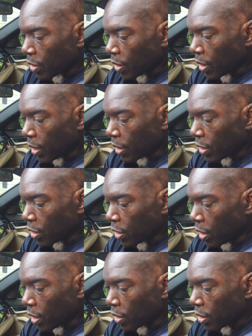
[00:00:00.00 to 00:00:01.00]
Click
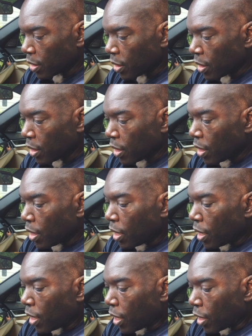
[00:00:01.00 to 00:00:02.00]
done.
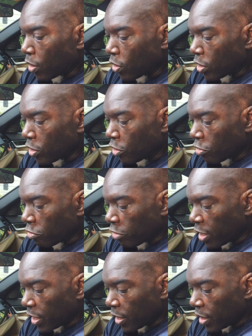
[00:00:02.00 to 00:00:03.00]
And on the
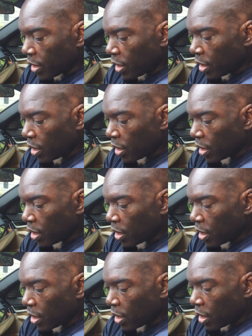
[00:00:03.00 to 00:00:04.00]
screen,
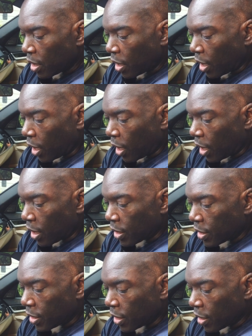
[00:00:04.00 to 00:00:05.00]
it
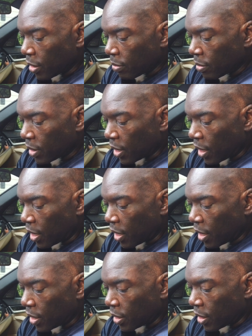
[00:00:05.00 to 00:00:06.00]
seems
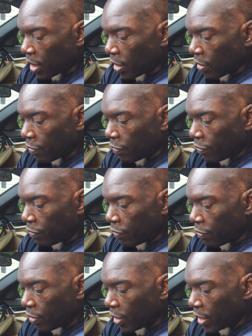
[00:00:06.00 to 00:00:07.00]
as
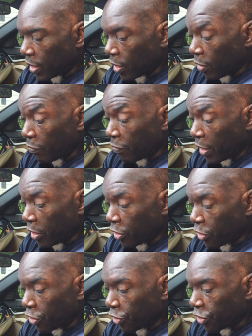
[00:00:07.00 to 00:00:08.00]
if it's configured
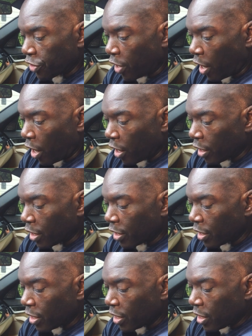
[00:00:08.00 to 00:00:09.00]
to stock.
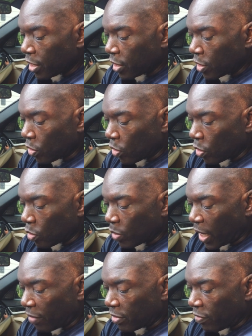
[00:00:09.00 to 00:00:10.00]
So
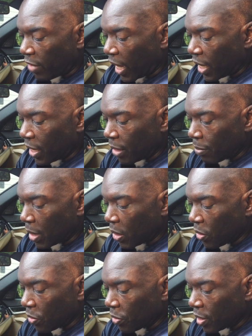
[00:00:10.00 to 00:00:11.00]
we have the valet
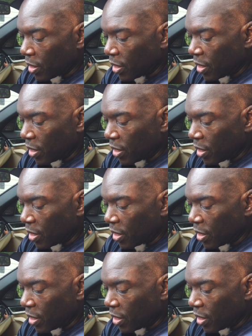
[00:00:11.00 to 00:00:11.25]
mode,